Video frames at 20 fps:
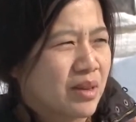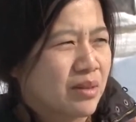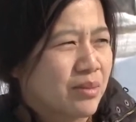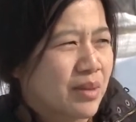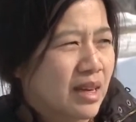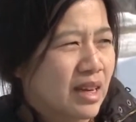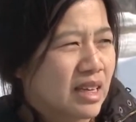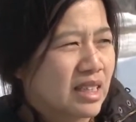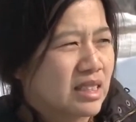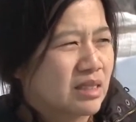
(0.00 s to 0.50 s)
and
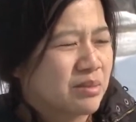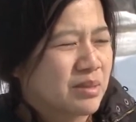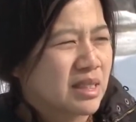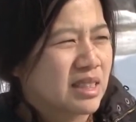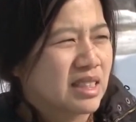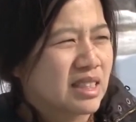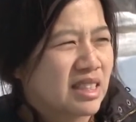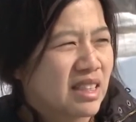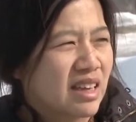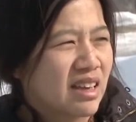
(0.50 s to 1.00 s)
my
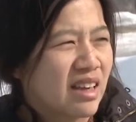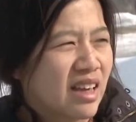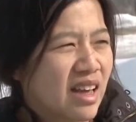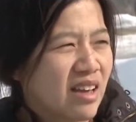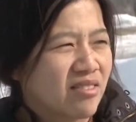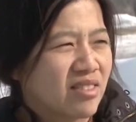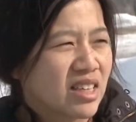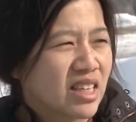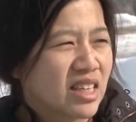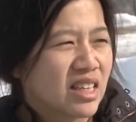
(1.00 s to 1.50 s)
husband did not
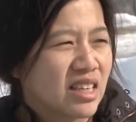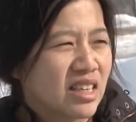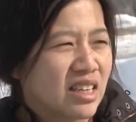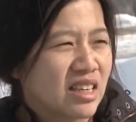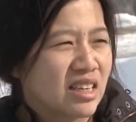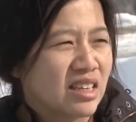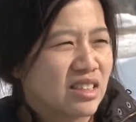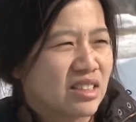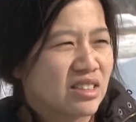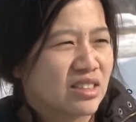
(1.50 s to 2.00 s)
have the
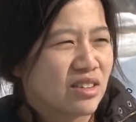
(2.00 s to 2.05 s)
key